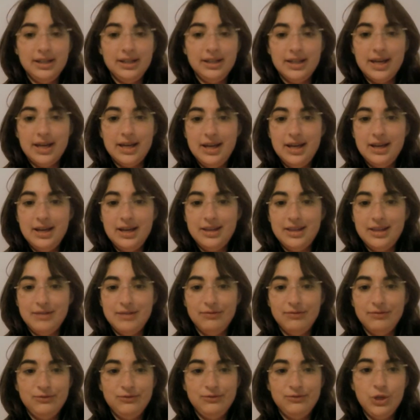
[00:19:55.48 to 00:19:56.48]
They
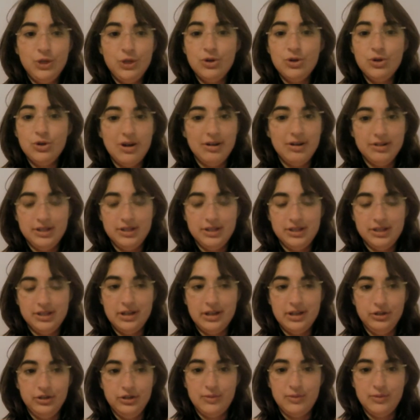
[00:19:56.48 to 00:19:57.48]
have two neurologists
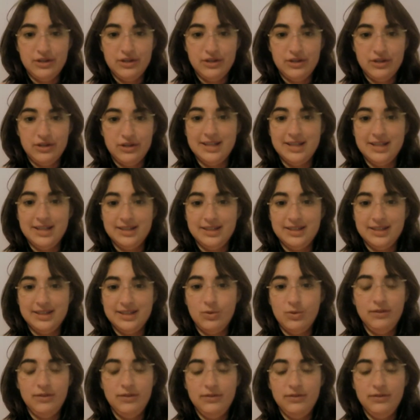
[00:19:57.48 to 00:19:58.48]
there who specialize in it.
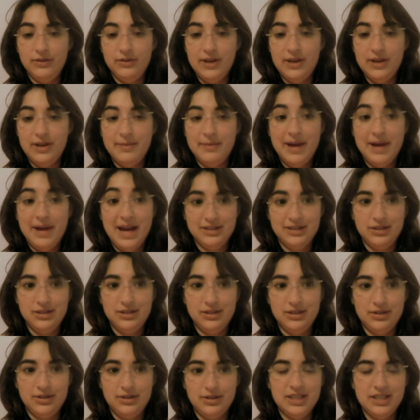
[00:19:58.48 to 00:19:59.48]
One of them has
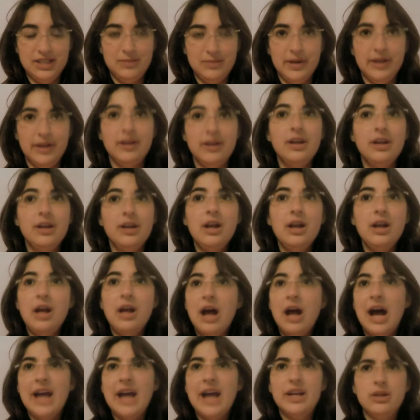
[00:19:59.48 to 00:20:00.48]
Tourette's, but I
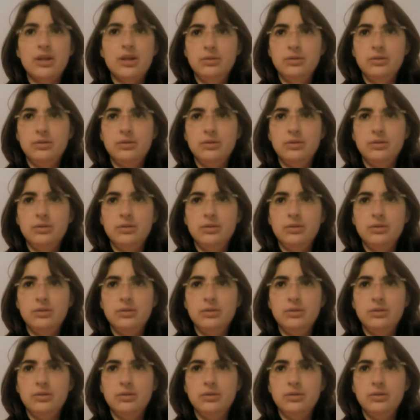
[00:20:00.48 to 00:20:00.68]
don't